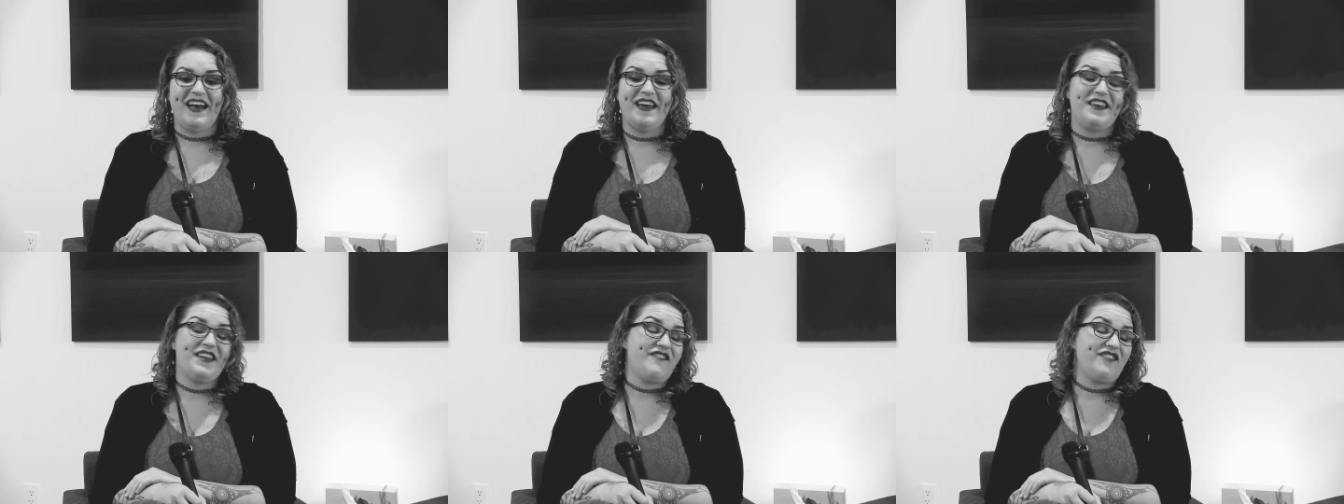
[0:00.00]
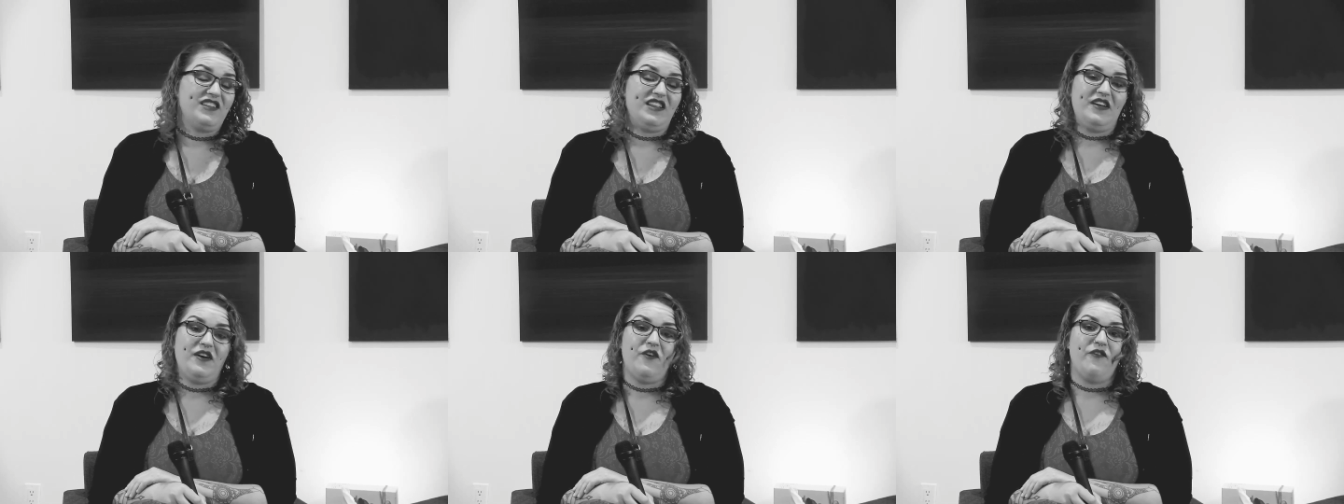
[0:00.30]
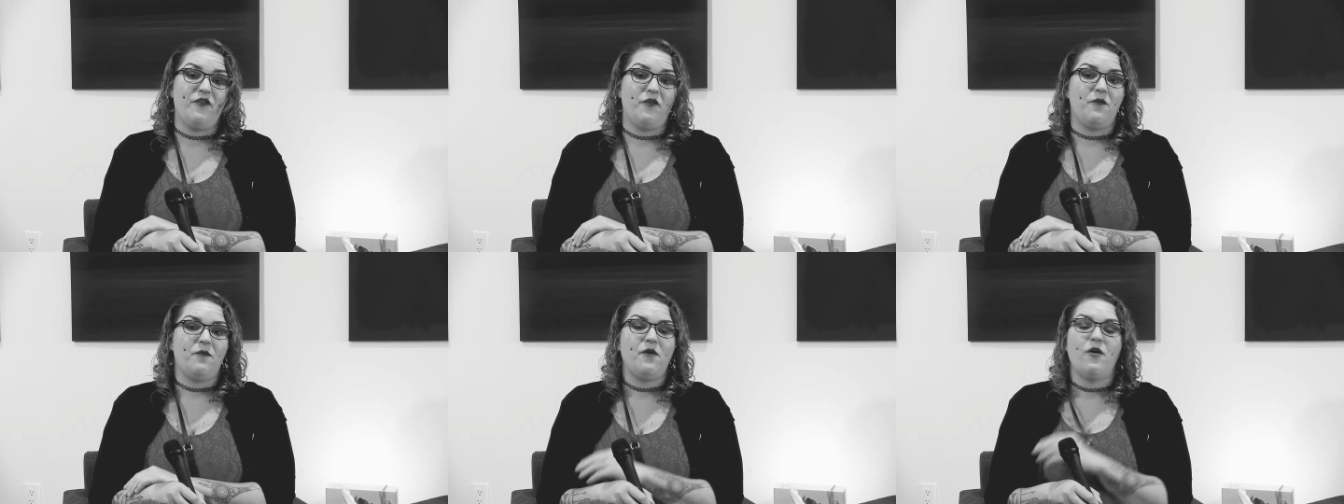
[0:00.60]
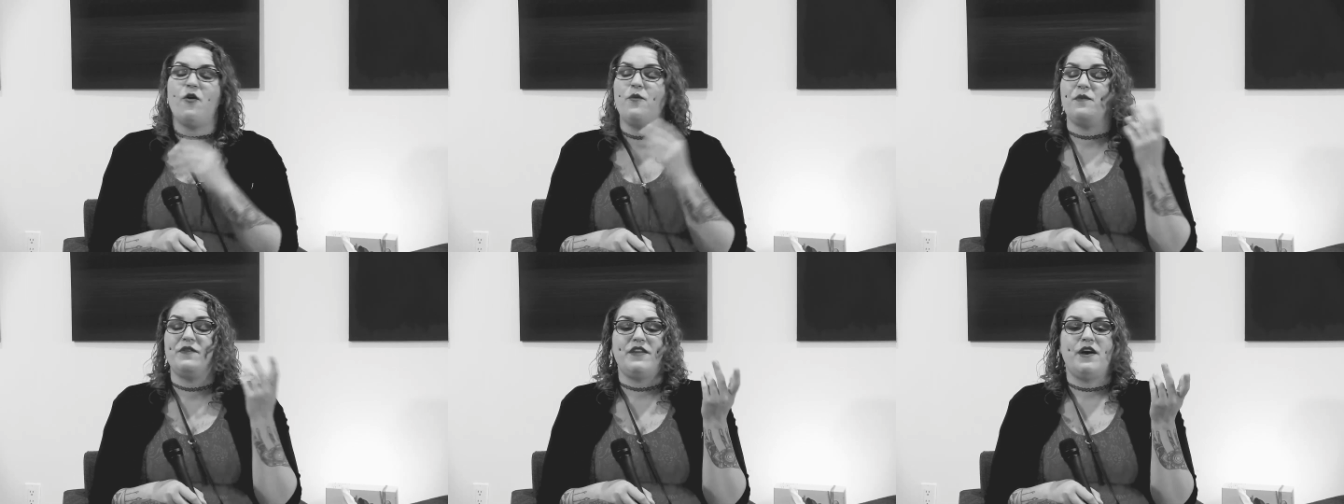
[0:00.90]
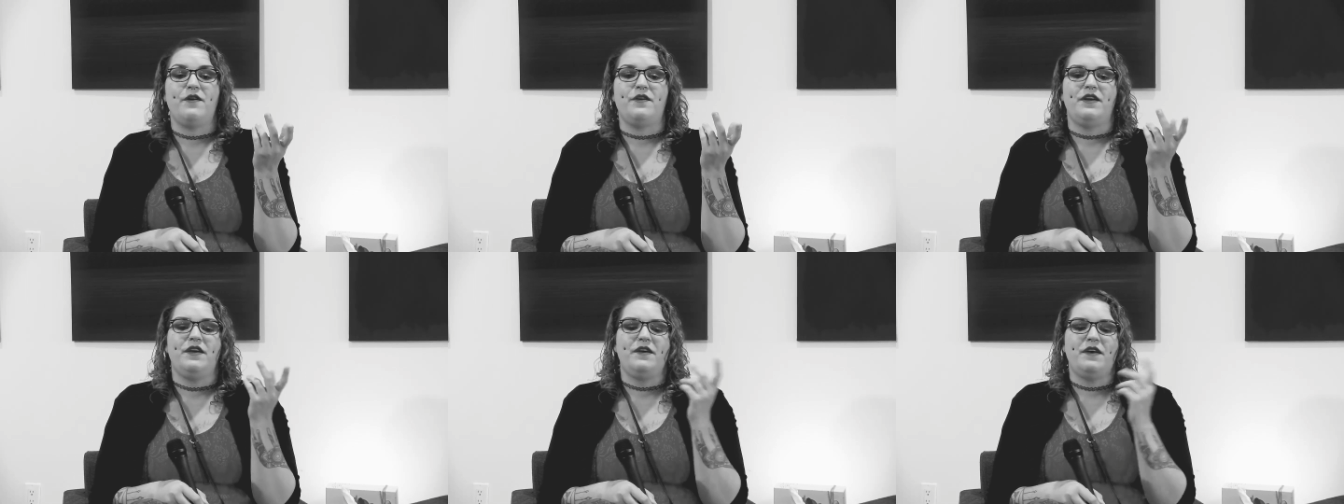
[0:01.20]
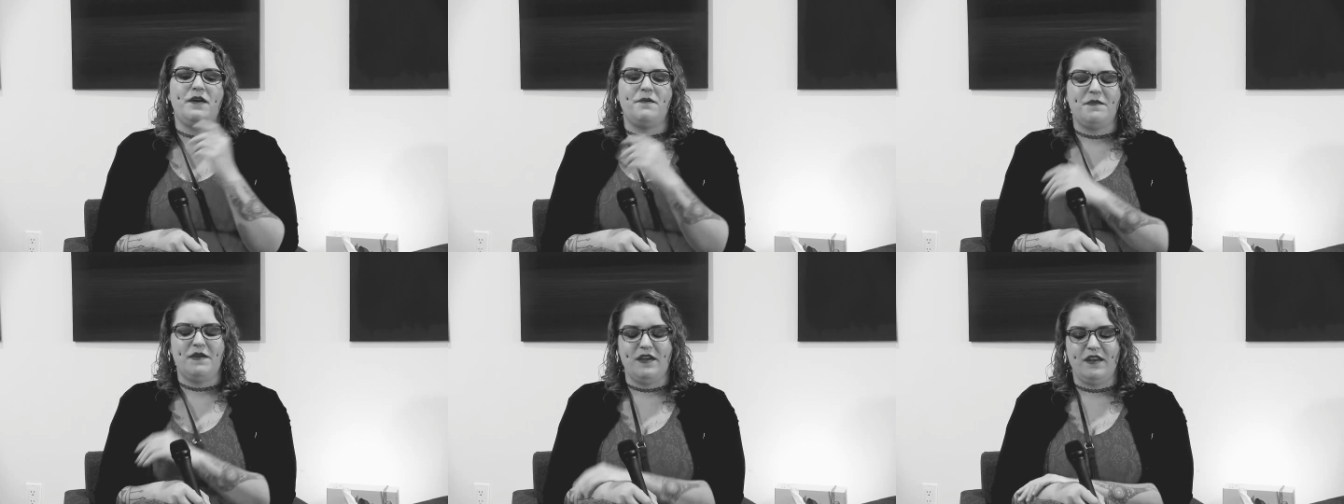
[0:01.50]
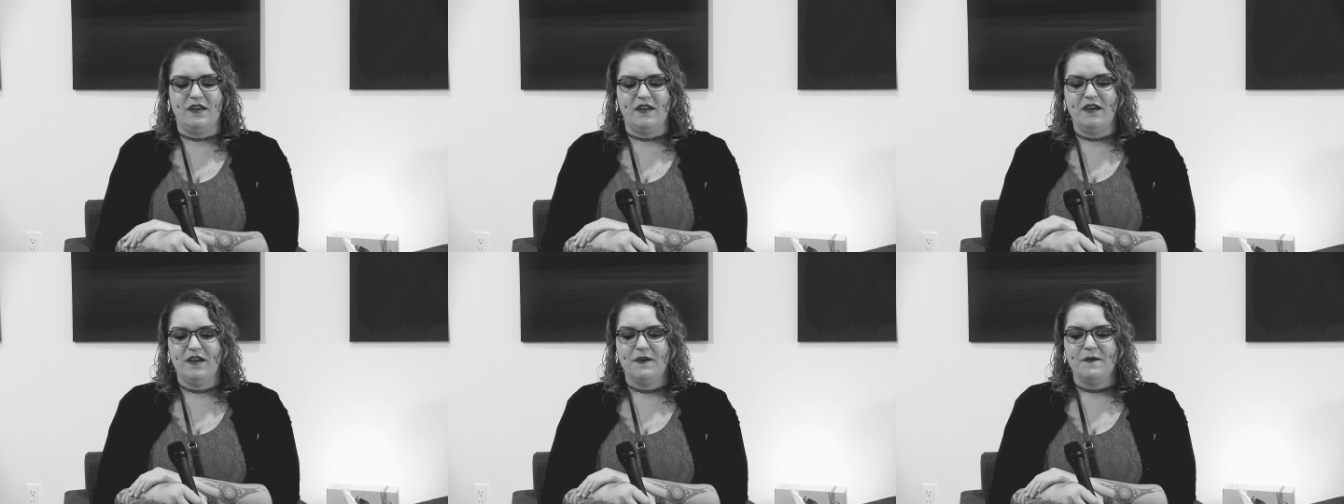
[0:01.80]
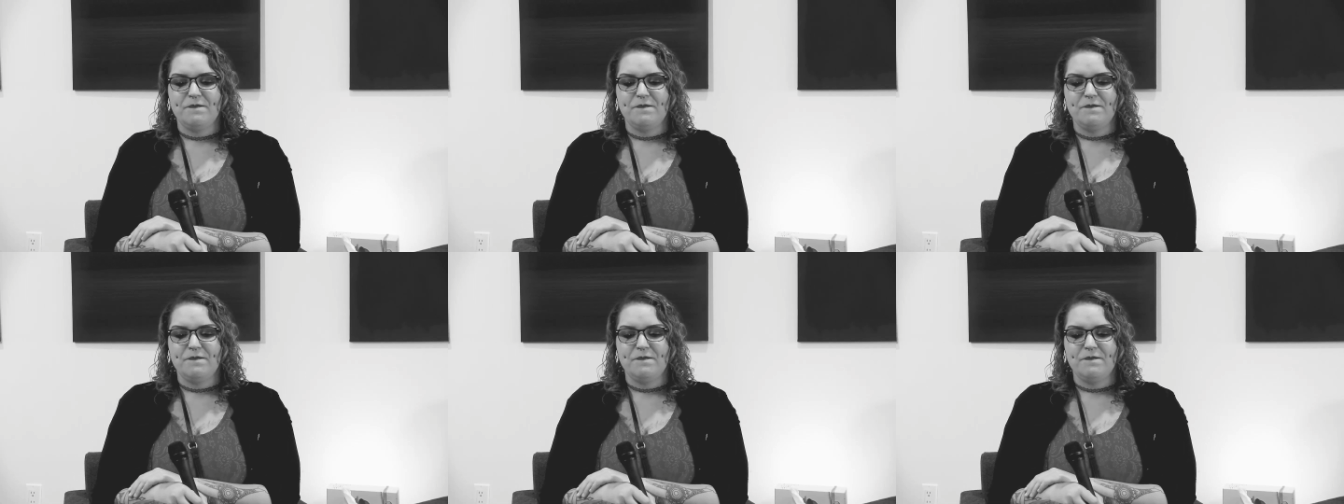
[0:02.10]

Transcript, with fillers: I never leave home without it. I mean,